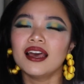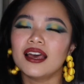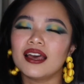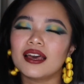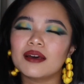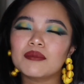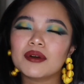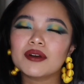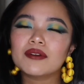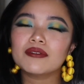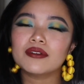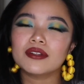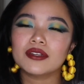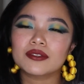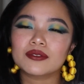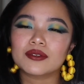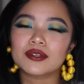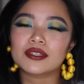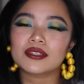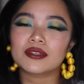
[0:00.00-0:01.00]
am I really
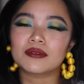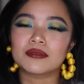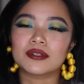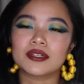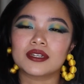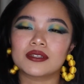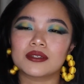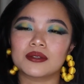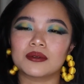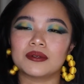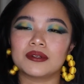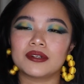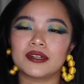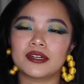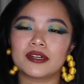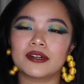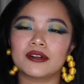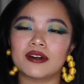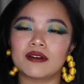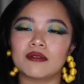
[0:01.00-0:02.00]
doing something that's good
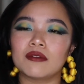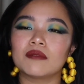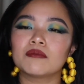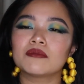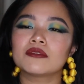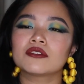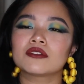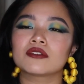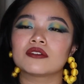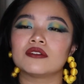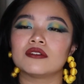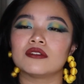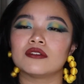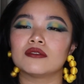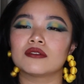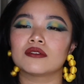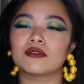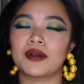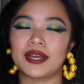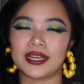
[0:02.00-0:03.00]
here, or I'm just gonna
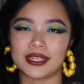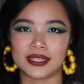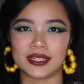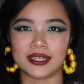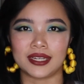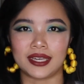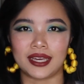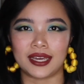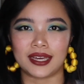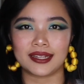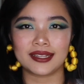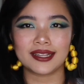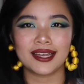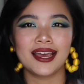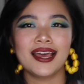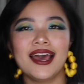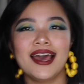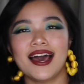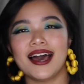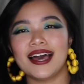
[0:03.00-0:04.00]
look crazy again?
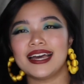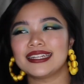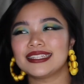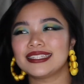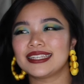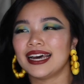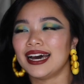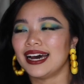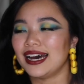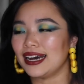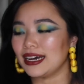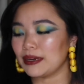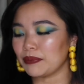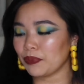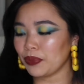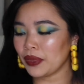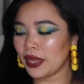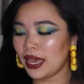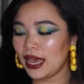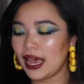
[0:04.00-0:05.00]
And I
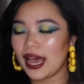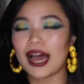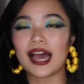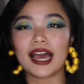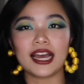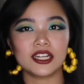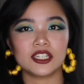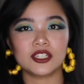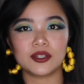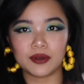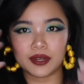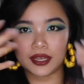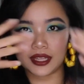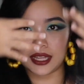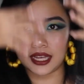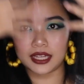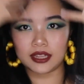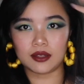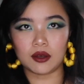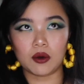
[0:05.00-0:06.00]
actually really
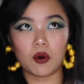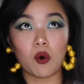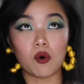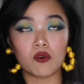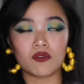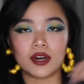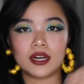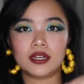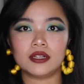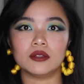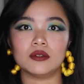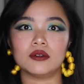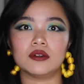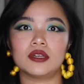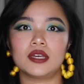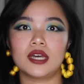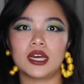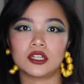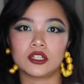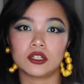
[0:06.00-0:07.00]
like the whole final look.
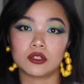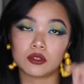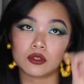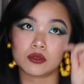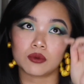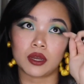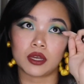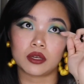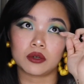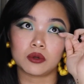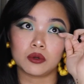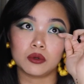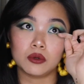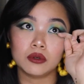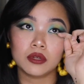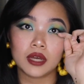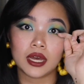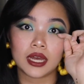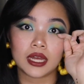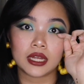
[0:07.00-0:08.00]
It actually looks quite
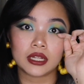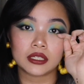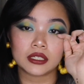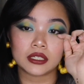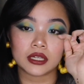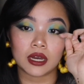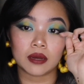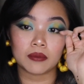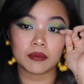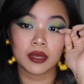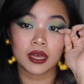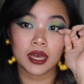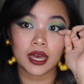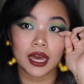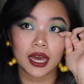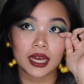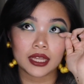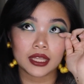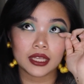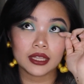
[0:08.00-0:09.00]
cool, and
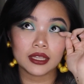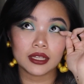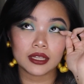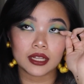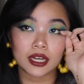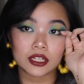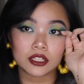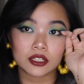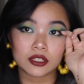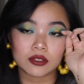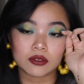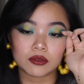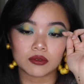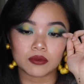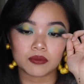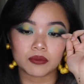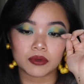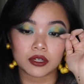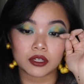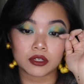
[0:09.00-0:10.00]
I think the lashes do a
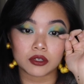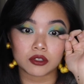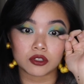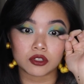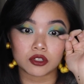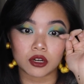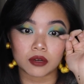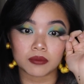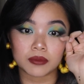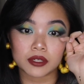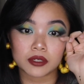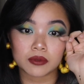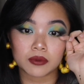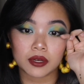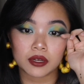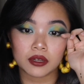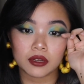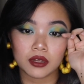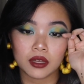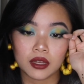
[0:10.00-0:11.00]
pretty good job as
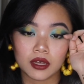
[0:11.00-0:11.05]
well.